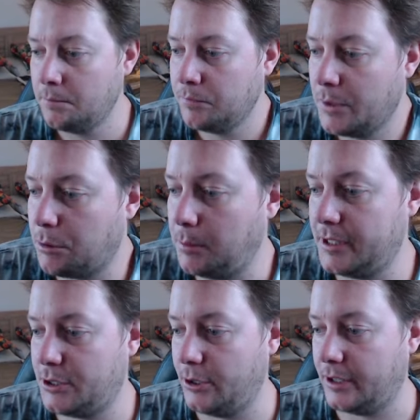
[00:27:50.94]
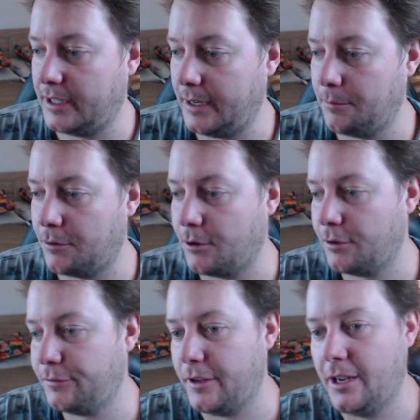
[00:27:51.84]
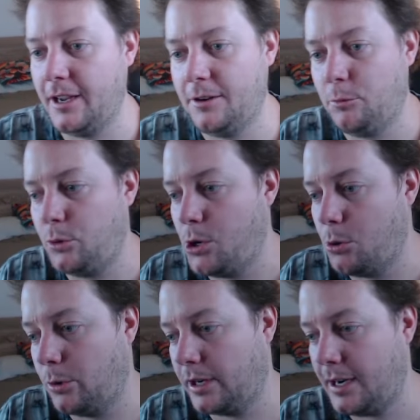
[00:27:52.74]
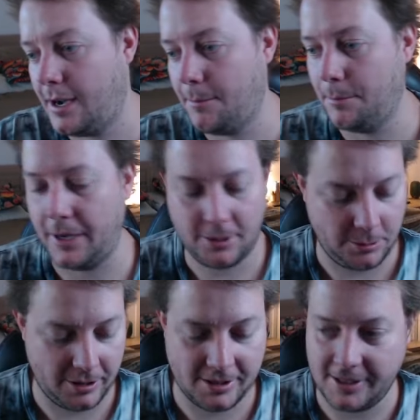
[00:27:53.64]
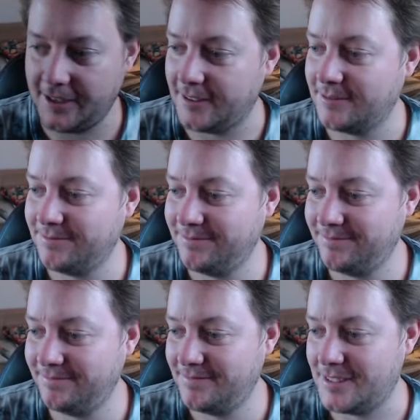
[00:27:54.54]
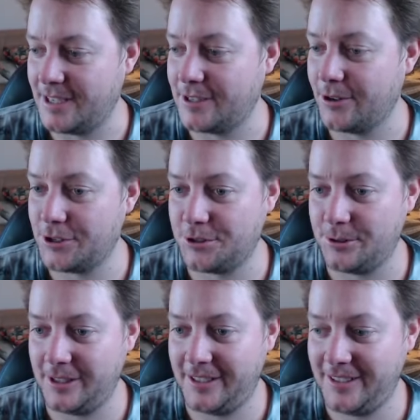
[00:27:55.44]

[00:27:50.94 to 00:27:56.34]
Probably turn the camera off and we'll come back when it's done. See you guys shortly.